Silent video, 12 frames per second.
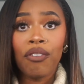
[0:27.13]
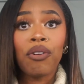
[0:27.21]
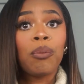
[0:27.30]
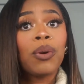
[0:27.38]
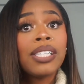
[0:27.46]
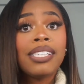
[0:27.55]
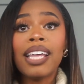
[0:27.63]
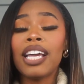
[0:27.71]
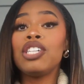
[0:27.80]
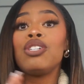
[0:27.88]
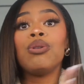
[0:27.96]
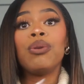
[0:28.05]
from one
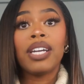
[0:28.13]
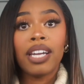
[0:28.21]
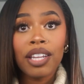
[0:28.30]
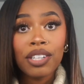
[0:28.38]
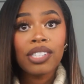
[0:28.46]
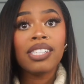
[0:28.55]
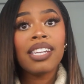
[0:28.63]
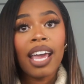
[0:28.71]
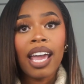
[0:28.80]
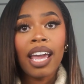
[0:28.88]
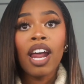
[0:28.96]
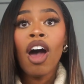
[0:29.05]
state to another
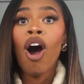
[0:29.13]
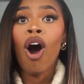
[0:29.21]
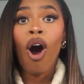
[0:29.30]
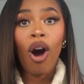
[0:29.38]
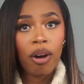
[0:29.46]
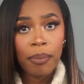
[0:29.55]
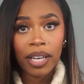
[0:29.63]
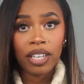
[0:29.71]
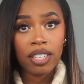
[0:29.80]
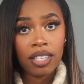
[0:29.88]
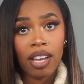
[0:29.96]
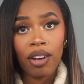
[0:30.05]
state, all by
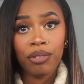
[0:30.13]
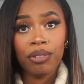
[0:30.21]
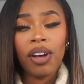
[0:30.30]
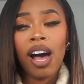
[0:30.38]
yourself.